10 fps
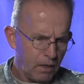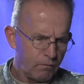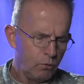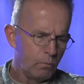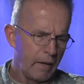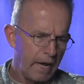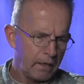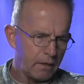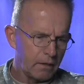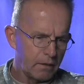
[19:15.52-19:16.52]
I flew
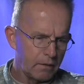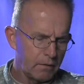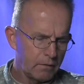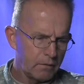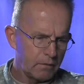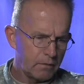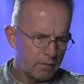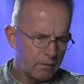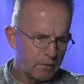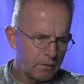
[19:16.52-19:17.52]
back in
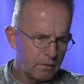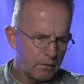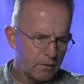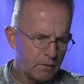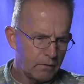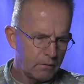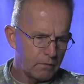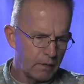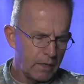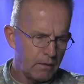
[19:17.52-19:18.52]

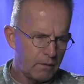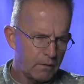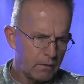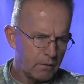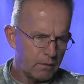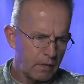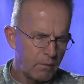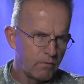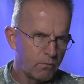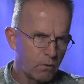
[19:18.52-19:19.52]
right uh,
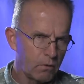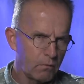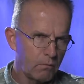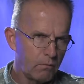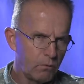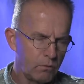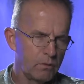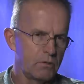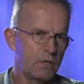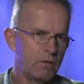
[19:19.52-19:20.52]
day before New
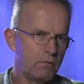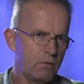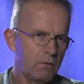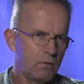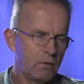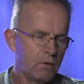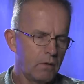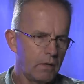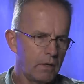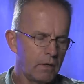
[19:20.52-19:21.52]
Year's Eve,
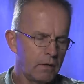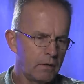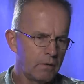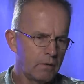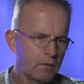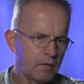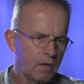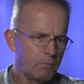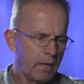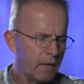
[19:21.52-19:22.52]
and
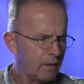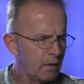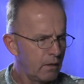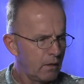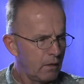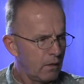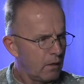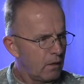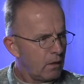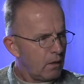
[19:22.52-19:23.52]
got back.
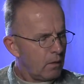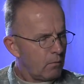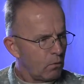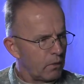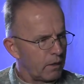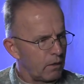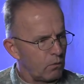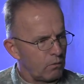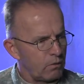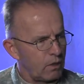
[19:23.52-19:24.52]
Well, when
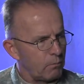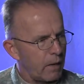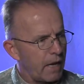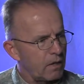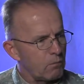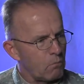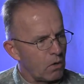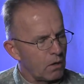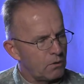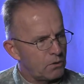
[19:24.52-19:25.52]
I, we come back in
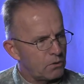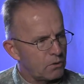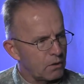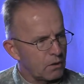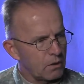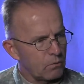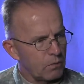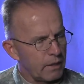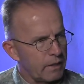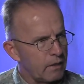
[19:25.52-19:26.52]
March, uh,
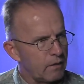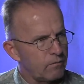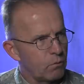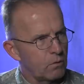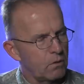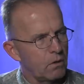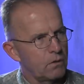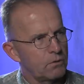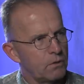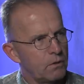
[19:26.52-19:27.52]
we landed at Fort
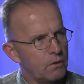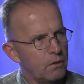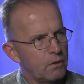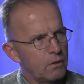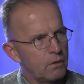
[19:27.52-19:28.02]
Carson.